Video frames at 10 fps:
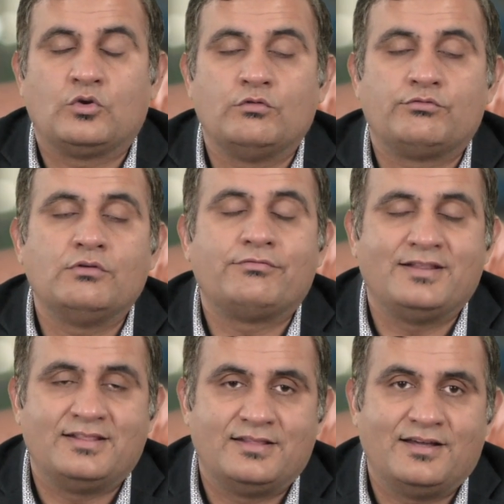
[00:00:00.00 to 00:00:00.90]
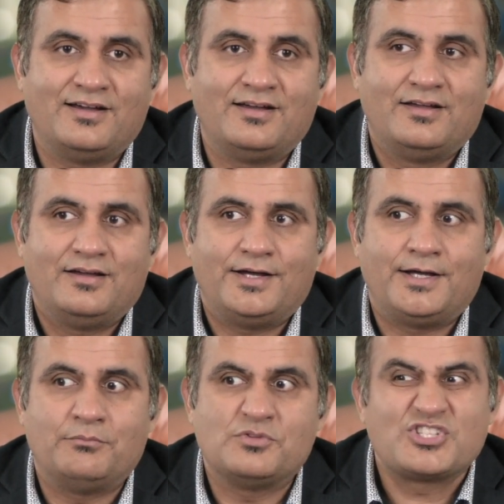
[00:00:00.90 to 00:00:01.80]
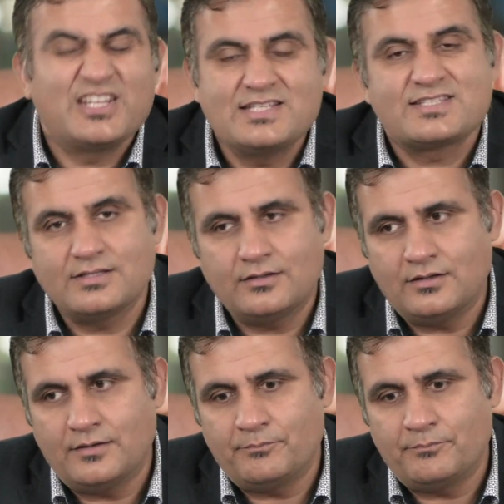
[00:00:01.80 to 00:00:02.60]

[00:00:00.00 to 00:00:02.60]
we could fulfill the skills,